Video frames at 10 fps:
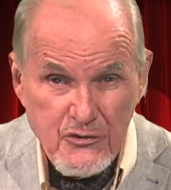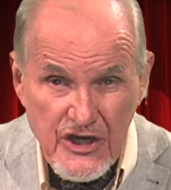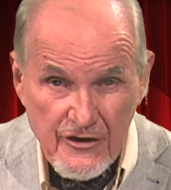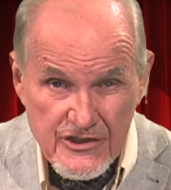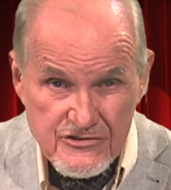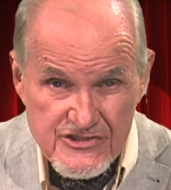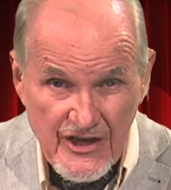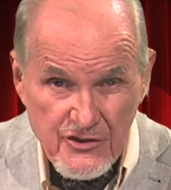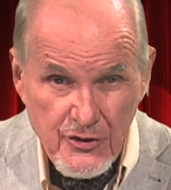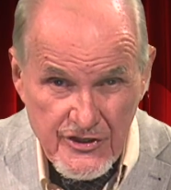characters are
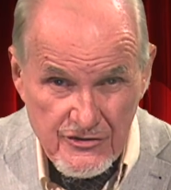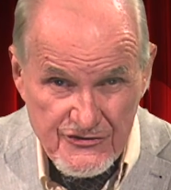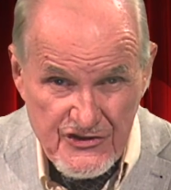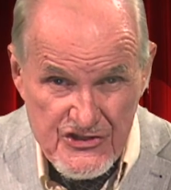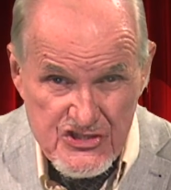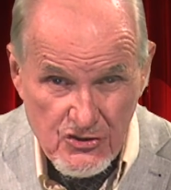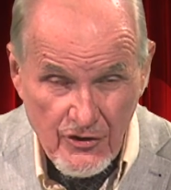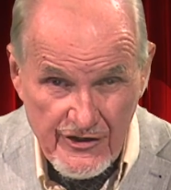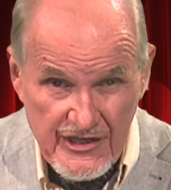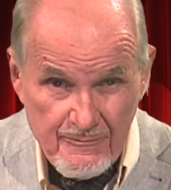critical to the
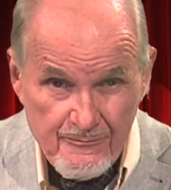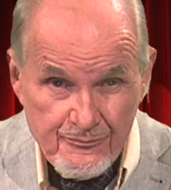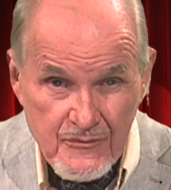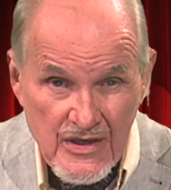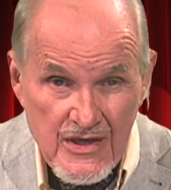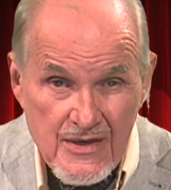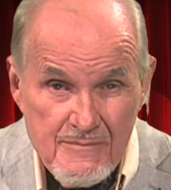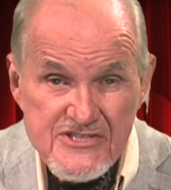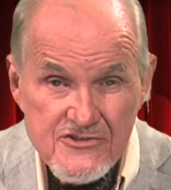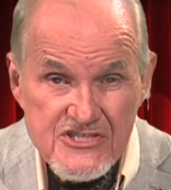story.
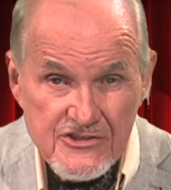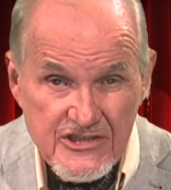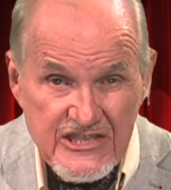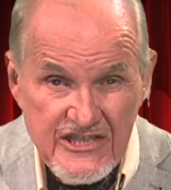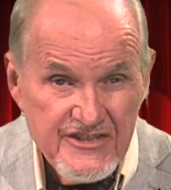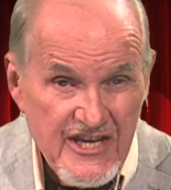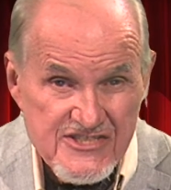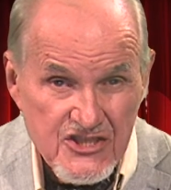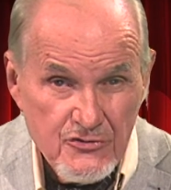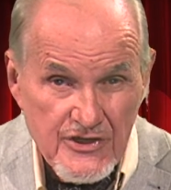Mr. Sarakian has
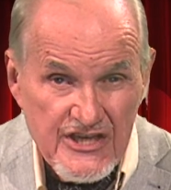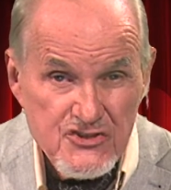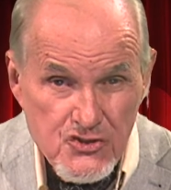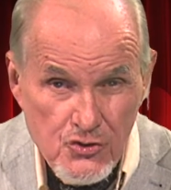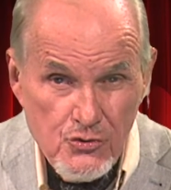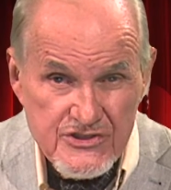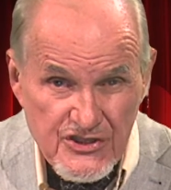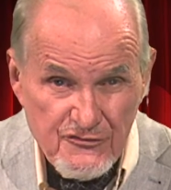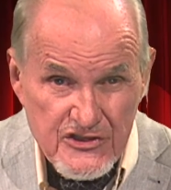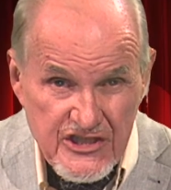to create two
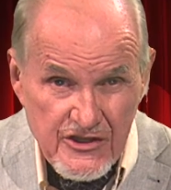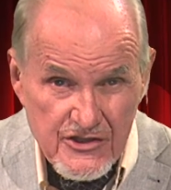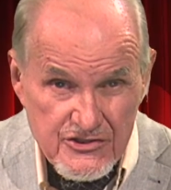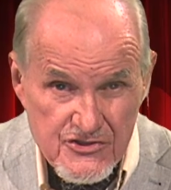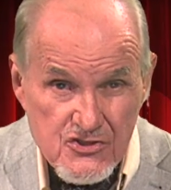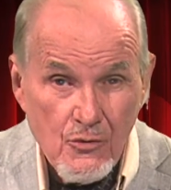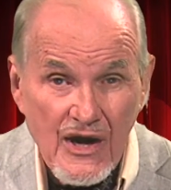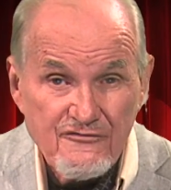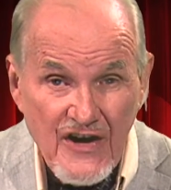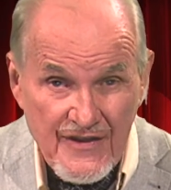different characters who are
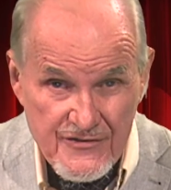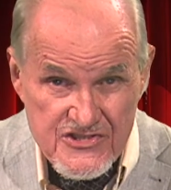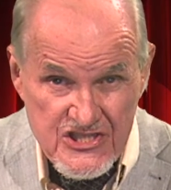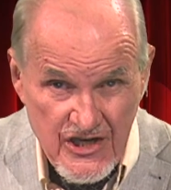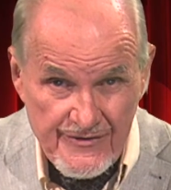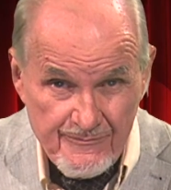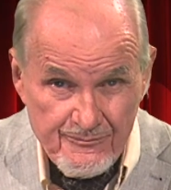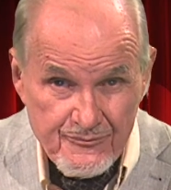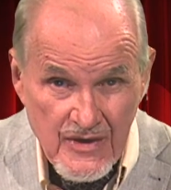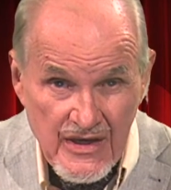father-son.
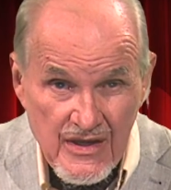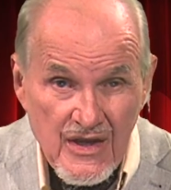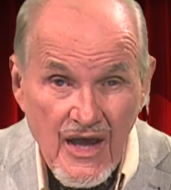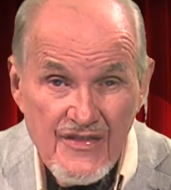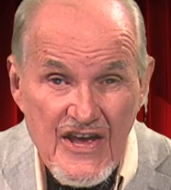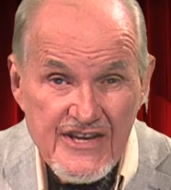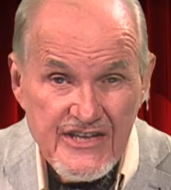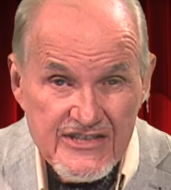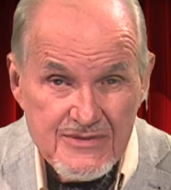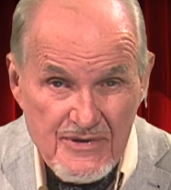They
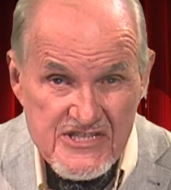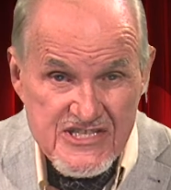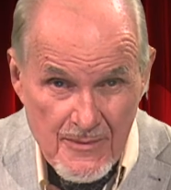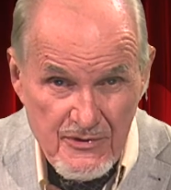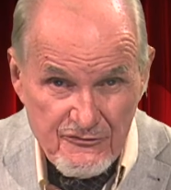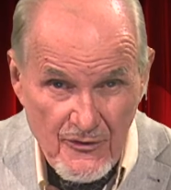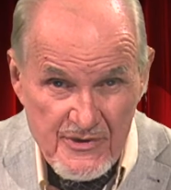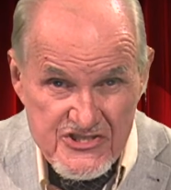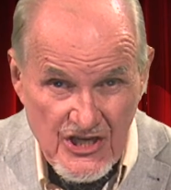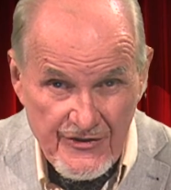need to be separate from
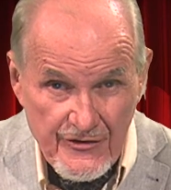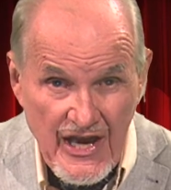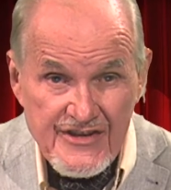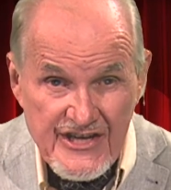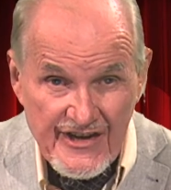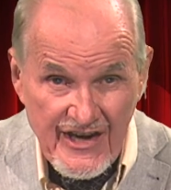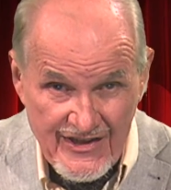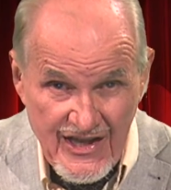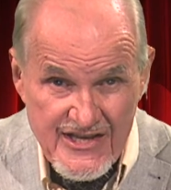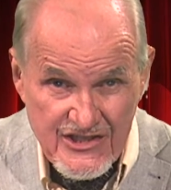each other and yet
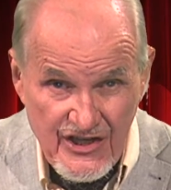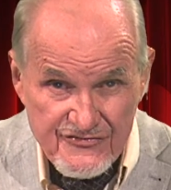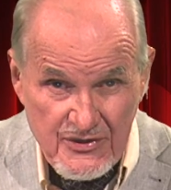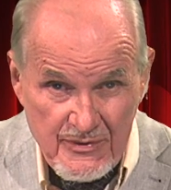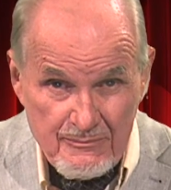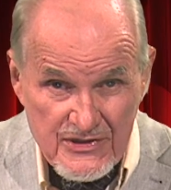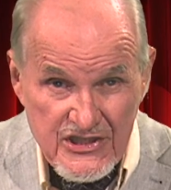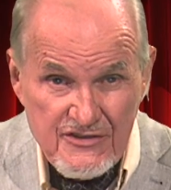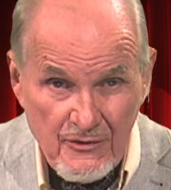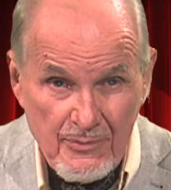alike enough to be
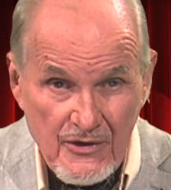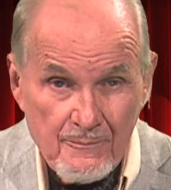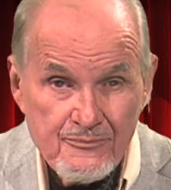believable.